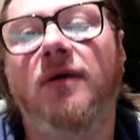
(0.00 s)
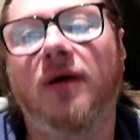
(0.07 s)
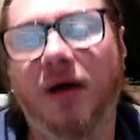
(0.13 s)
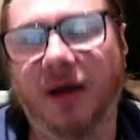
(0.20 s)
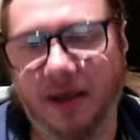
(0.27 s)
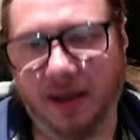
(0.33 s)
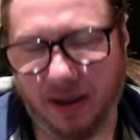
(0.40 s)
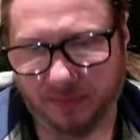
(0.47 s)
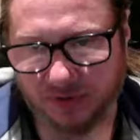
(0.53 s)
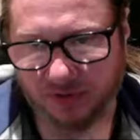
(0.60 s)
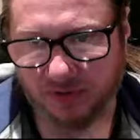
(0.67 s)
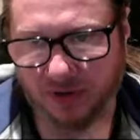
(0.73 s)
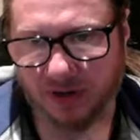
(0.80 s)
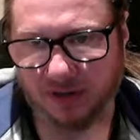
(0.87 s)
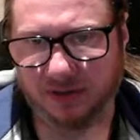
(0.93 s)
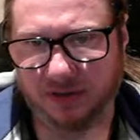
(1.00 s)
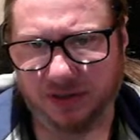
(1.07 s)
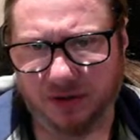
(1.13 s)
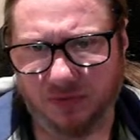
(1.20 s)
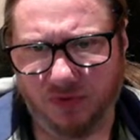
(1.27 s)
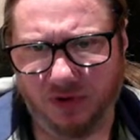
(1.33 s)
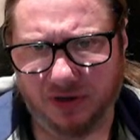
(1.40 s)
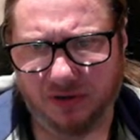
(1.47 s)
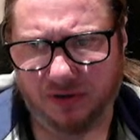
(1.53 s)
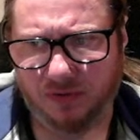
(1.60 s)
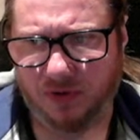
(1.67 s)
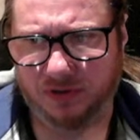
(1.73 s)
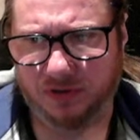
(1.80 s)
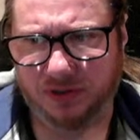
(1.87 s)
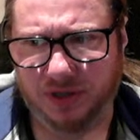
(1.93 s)
I absolutely understand what,
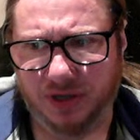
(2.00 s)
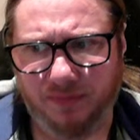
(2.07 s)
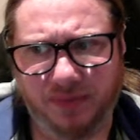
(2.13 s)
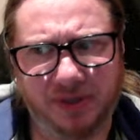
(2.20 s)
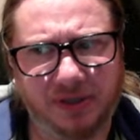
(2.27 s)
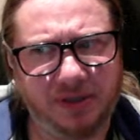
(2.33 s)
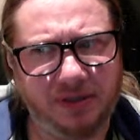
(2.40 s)
what you're saying, but